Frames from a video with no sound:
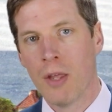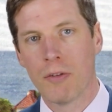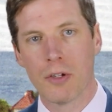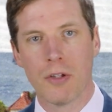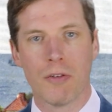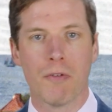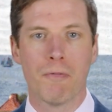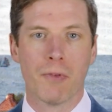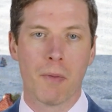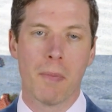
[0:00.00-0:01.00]
such as the
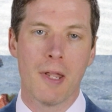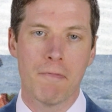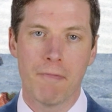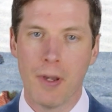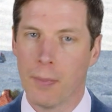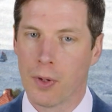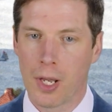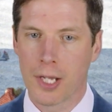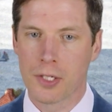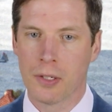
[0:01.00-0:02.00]
complete Phillimore
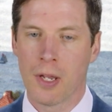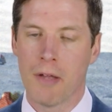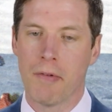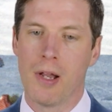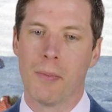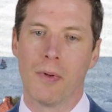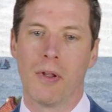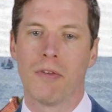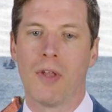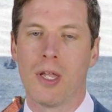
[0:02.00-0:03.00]
collection available on
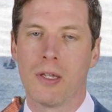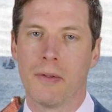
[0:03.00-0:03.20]
the site.